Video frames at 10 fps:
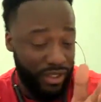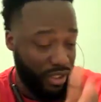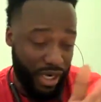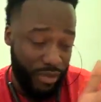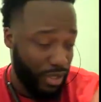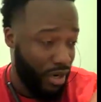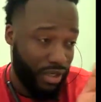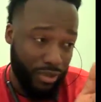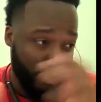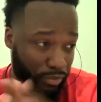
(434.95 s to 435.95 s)
James
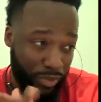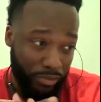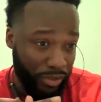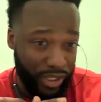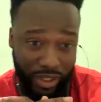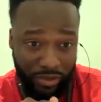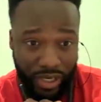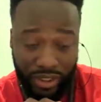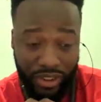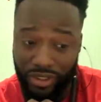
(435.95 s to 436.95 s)
Harden has been playing
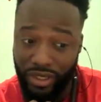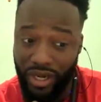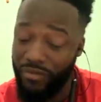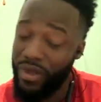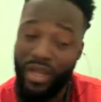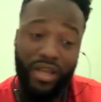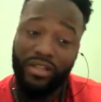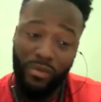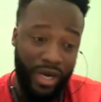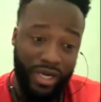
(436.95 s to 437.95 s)
great this year.
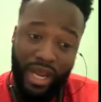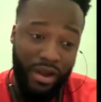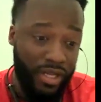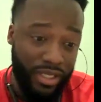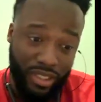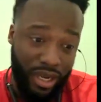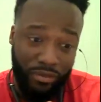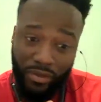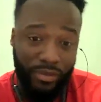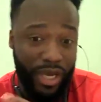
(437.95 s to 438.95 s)
Right now, he's the
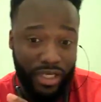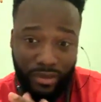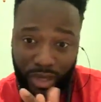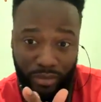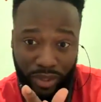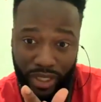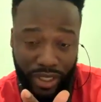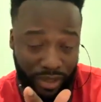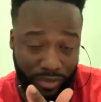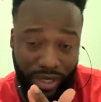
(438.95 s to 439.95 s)
top three basketball player in
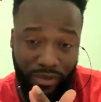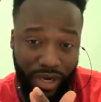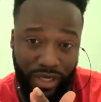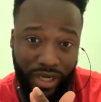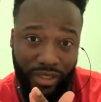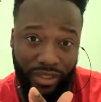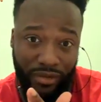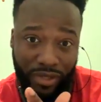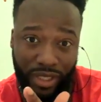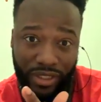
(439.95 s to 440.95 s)
the NBA right now. The
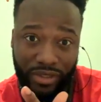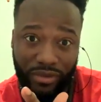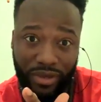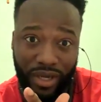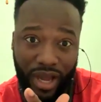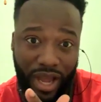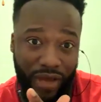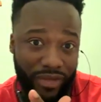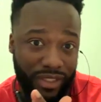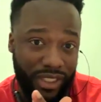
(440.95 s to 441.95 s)
stuff that he's doing, I
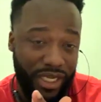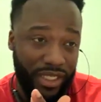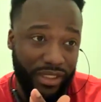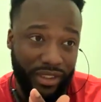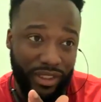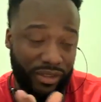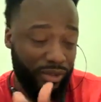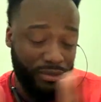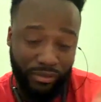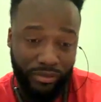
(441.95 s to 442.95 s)
haven't seen
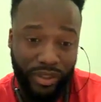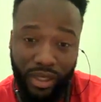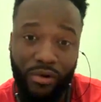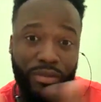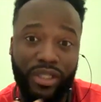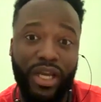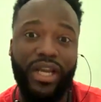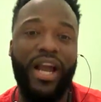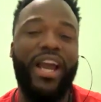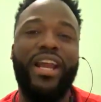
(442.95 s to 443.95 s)
since Kobe.
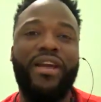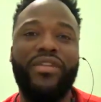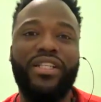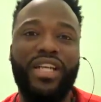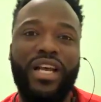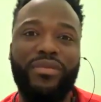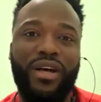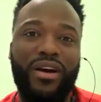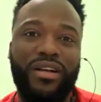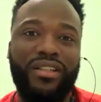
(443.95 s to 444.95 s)
Like, I got to give it to James
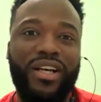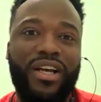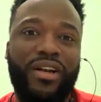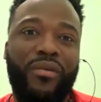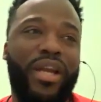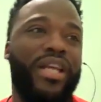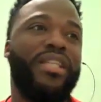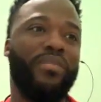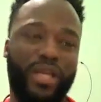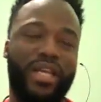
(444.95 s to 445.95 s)
Harden. The way that
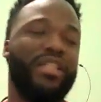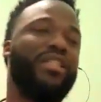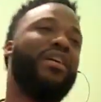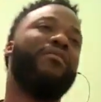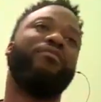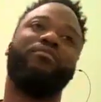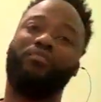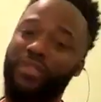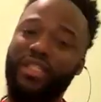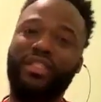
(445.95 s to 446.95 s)
he's playing the stuff,
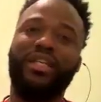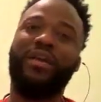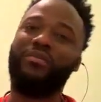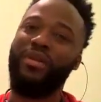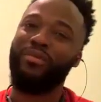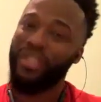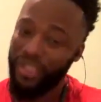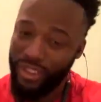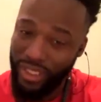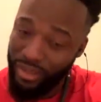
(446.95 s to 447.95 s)
he's a top three
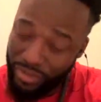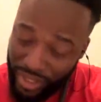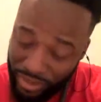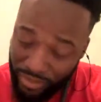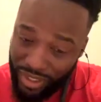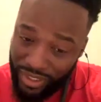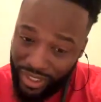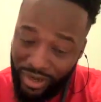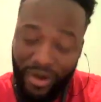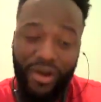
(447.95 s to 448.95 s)
player in the NBA right
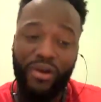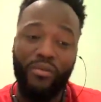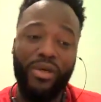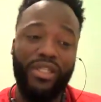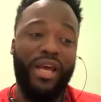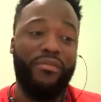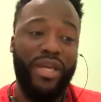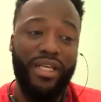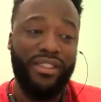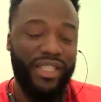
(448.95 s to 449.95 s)
now. With that
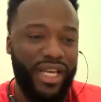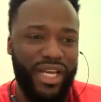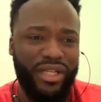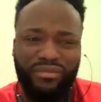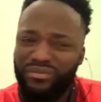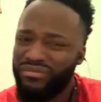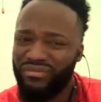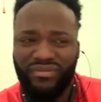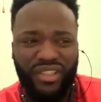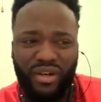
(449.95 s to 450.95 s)
being said,
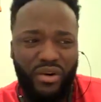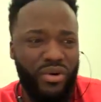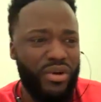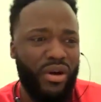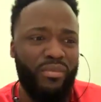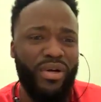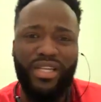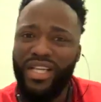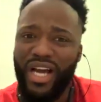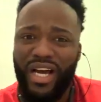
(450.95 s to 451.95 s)
who you going to
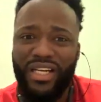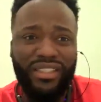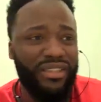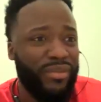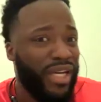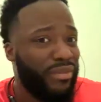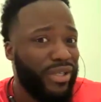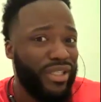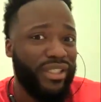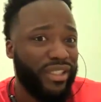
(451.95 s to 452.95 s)
put? Giannis,
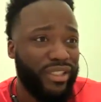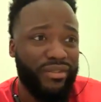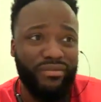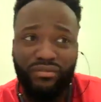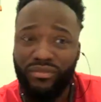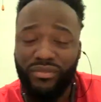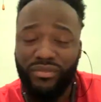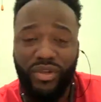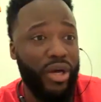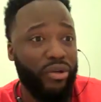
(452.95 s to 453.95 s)
maybe? And
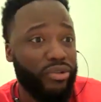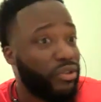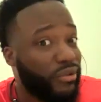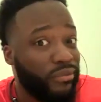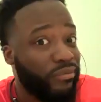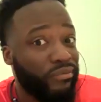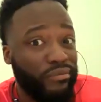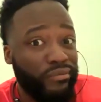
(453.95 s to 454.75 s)
who else?